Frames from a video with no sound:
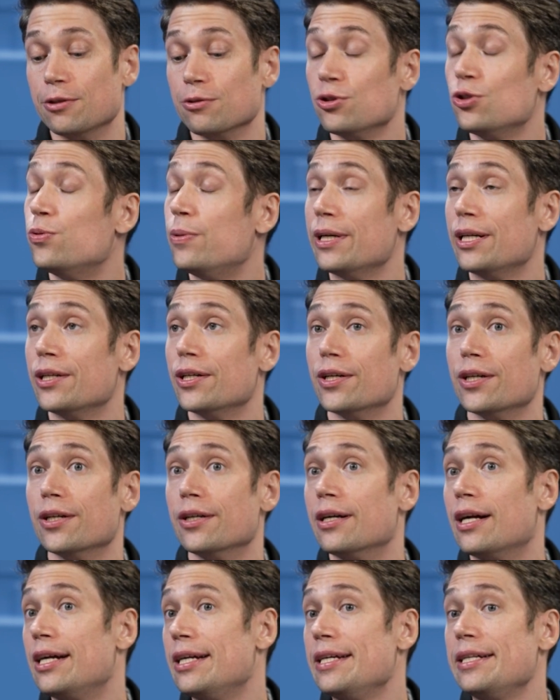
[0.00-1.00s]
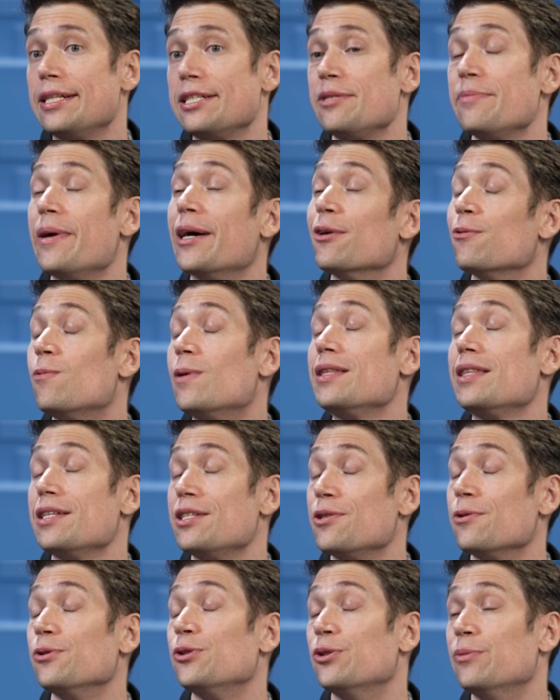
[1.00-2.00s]
Twitter, it doesn't matter what the
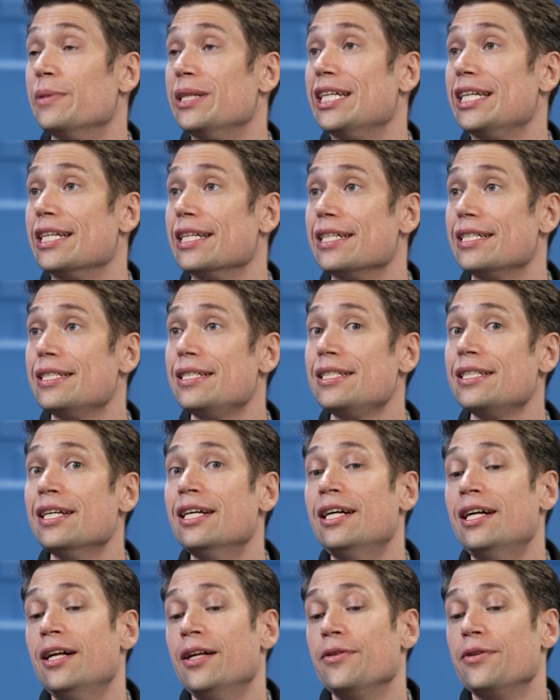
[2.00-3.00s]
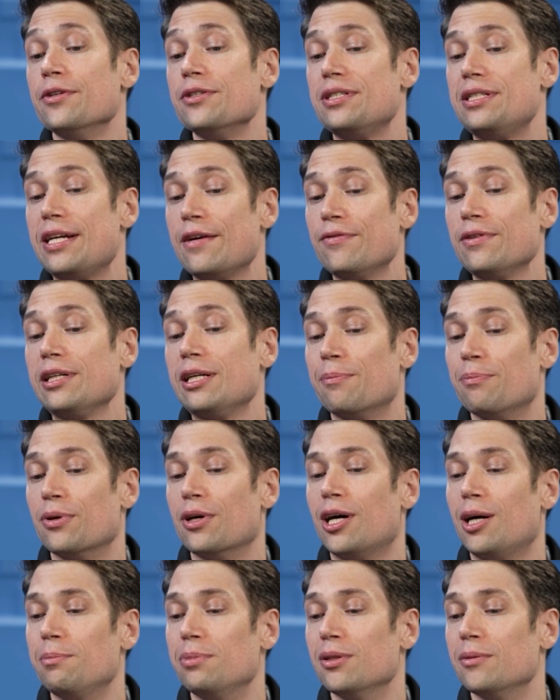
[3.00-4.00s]
social media is. There's definitely a
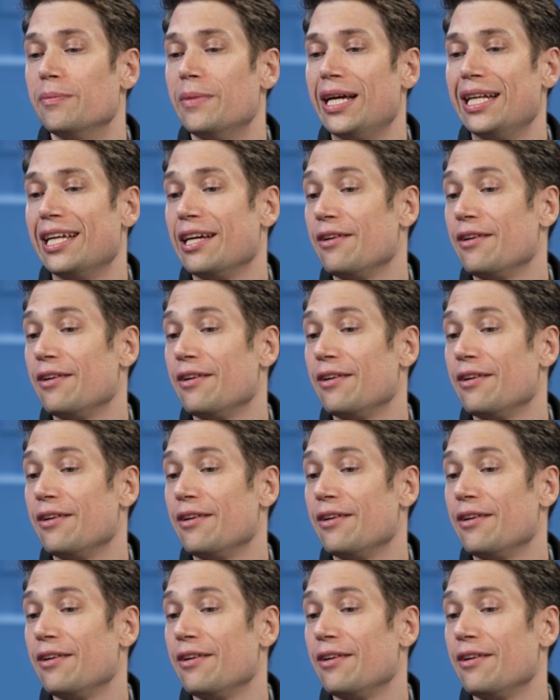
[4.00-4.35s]
problem, and